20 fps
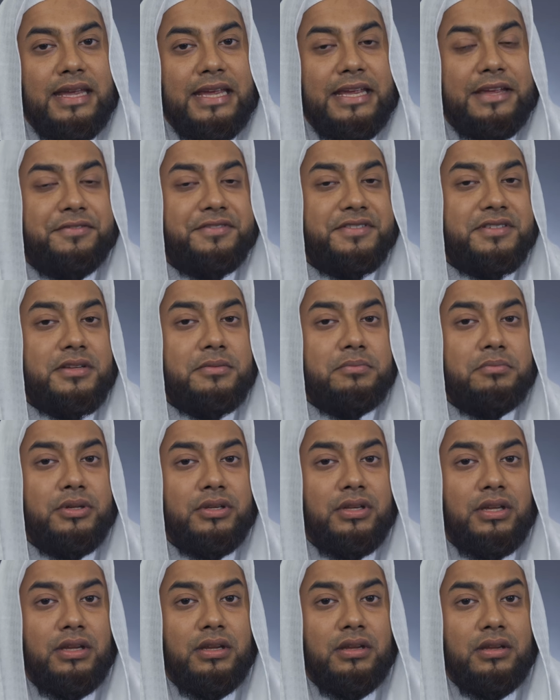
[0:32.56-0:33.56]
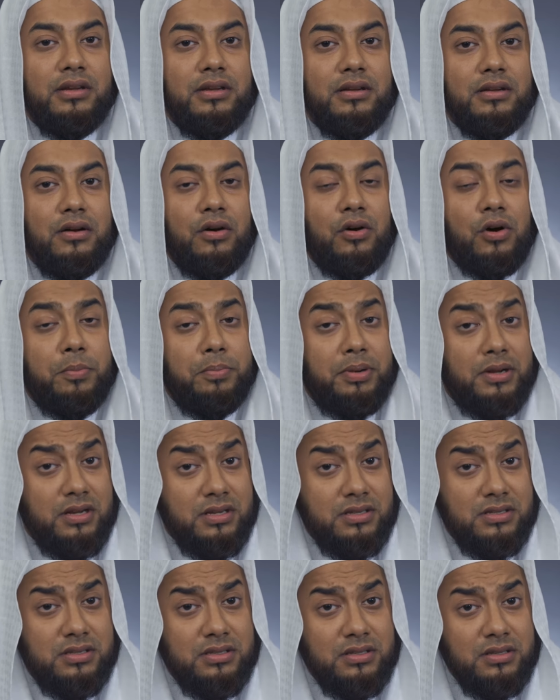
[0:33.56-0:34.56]
if somebody or a
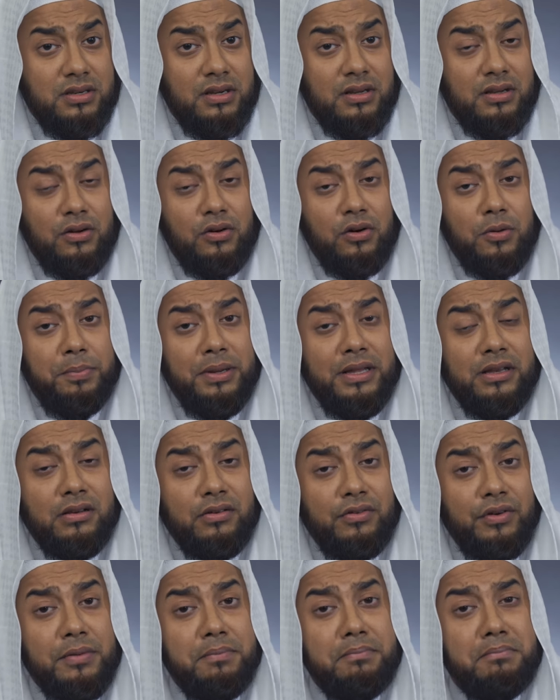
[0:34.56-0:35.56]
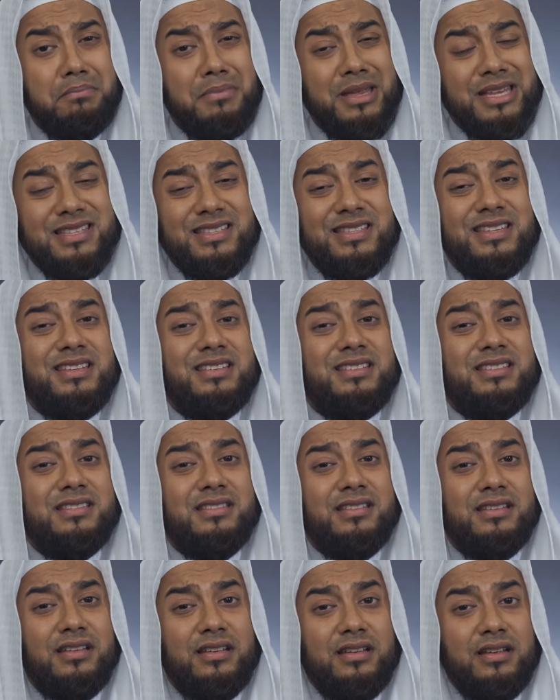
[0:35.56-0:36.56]
person or a pilgrim
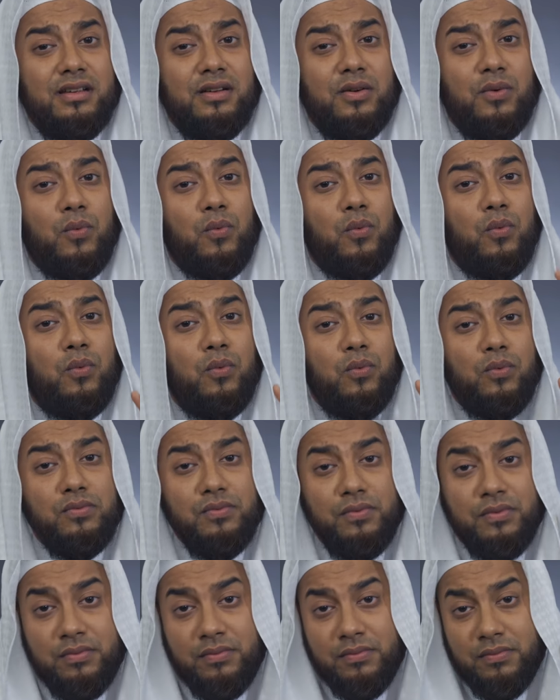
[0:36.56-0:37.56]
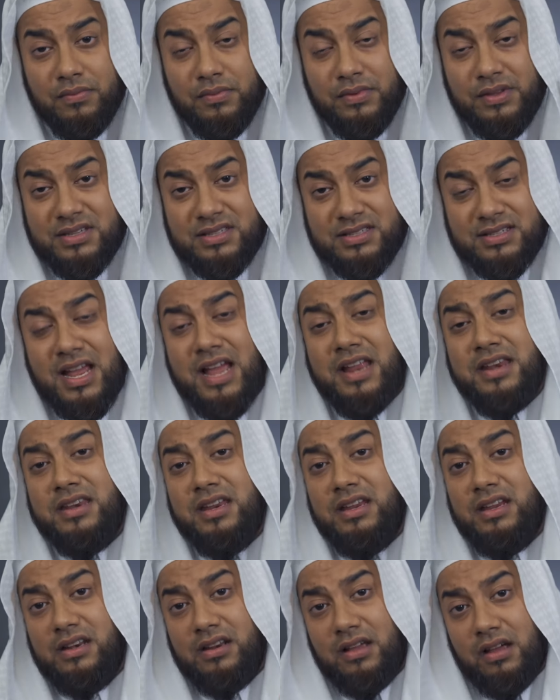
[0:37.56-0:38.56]
misses the
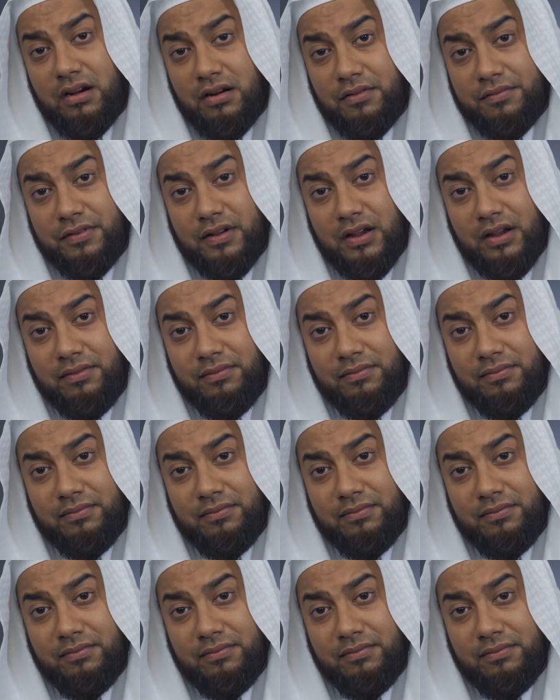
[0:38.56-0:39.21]
standing in Arafah,